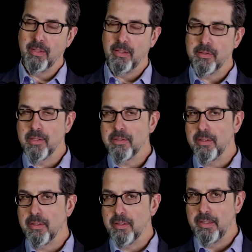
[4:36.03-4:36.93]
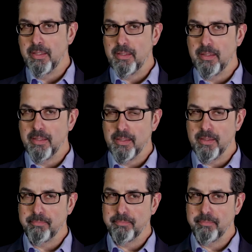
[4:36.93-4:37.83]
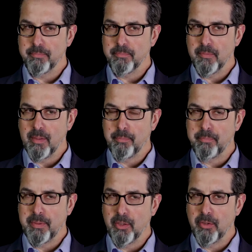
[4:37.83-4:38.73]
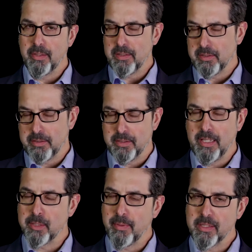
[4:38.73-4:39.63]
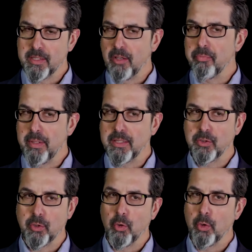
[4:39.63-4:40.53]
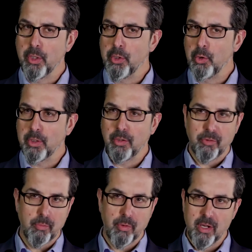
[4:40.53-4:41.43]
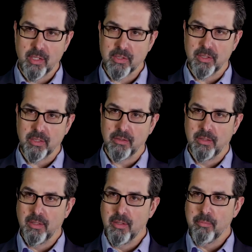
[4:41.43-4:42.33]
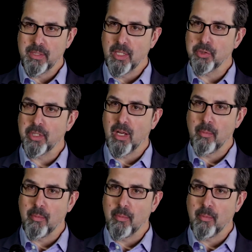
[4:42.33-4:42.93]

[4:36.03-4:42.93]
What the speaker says: Is this a pillar that stands by itself, Meigs, or are you looking for products to potentially